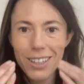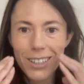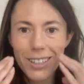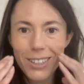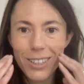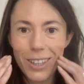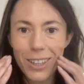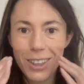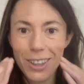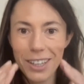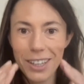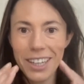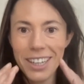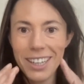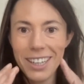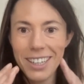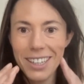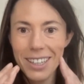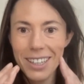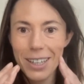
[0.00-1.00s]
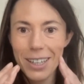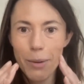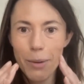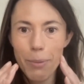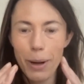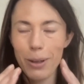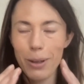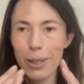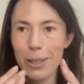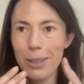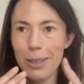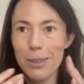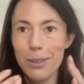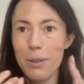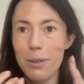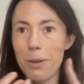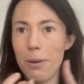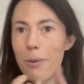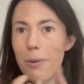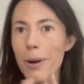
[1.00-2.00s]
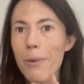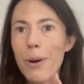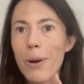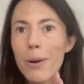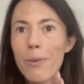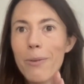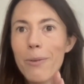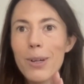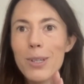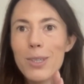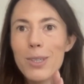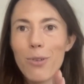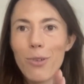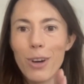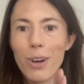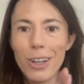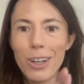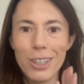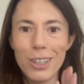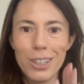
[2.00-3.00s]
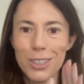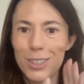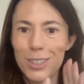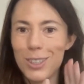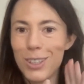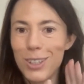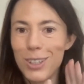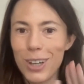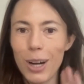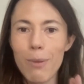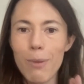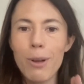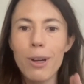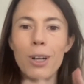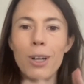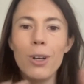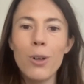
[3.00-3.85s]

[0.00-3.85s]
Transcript: to think about like, do I want to raise a fund? Is this a good, I mean, I